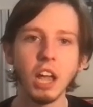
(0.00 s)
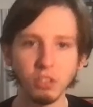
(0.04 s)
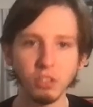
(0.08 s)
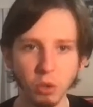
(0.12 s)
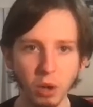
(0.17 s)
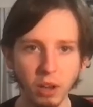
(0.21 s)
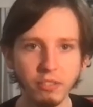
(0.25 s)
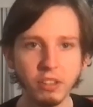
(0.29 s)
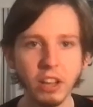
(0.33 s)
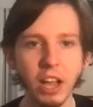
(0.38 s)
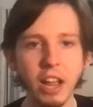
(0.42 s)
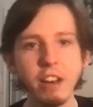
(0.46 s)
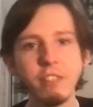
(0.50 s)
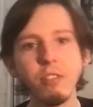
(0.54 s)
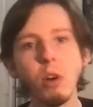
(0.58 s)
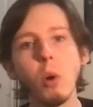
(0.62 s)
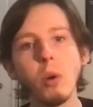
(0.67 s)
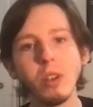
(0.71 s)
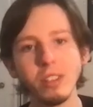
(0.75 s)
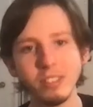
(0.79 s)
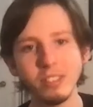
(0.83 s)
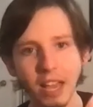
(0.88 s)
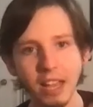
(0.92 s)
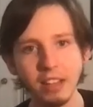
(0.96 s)
And so I've kind of
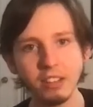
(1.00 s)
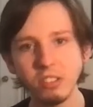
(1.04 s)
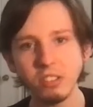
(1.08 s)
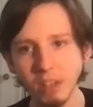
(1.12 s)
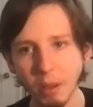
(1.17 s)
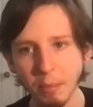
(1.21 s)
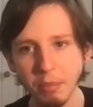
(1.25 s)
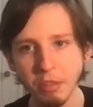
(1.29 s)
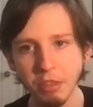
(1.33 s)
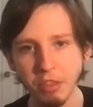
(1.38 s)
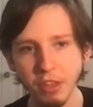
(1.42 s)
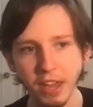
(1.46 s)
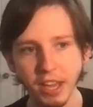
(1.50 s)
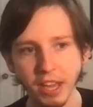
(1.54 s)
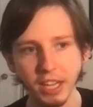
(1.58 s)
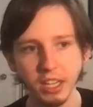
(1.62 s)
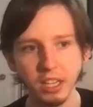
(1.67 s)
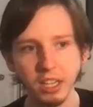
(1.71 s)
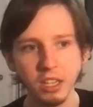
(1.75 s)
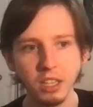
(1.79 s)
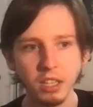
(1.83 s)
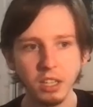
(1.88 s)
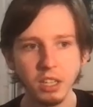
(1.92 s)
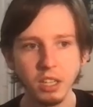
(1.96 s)
always had
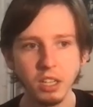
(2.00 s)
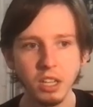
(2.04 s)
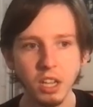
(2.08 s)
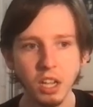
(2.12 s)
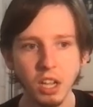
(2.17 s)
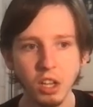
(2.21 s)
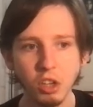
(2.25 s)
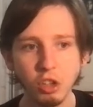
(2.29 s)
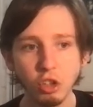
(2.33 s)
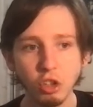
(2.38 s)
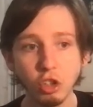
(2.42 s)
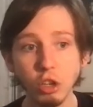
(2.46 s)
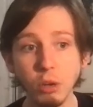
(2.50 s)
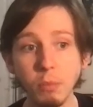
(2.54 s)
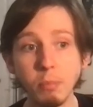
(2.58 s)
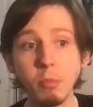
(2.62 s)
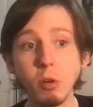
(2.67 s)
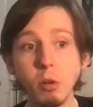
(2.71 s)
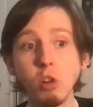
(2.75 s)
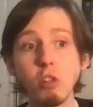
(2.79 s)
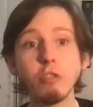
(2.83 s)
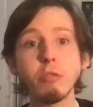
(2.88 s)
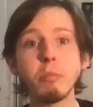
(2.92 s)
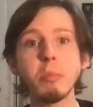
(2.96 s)
something to
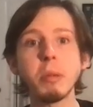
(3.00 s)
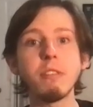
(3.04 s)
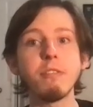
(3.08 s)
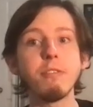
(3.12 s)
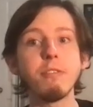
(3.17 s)
move me